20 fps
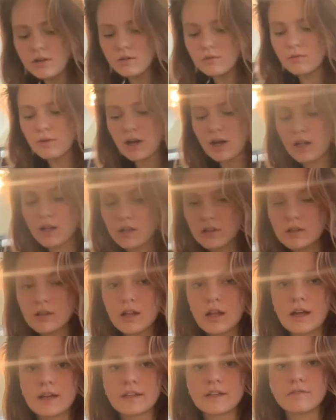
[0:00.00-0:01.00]
while
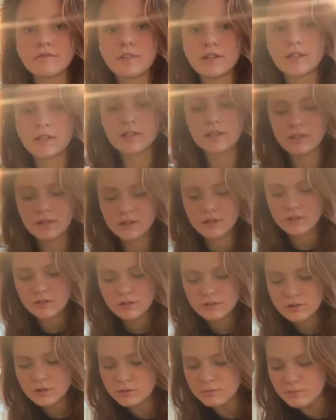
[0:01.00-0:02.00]
I get ready
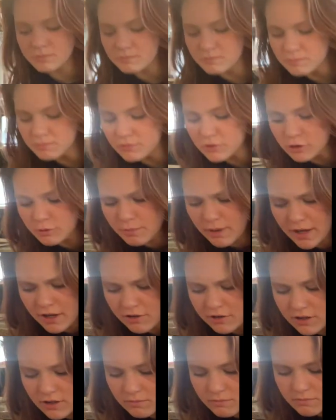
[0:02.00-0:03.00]
to prepare
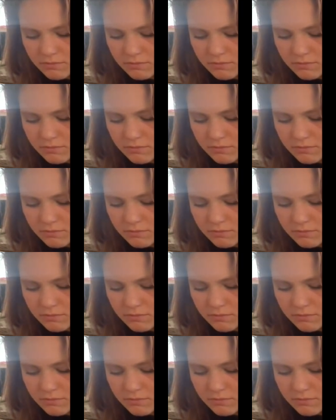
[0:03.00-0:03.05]
them.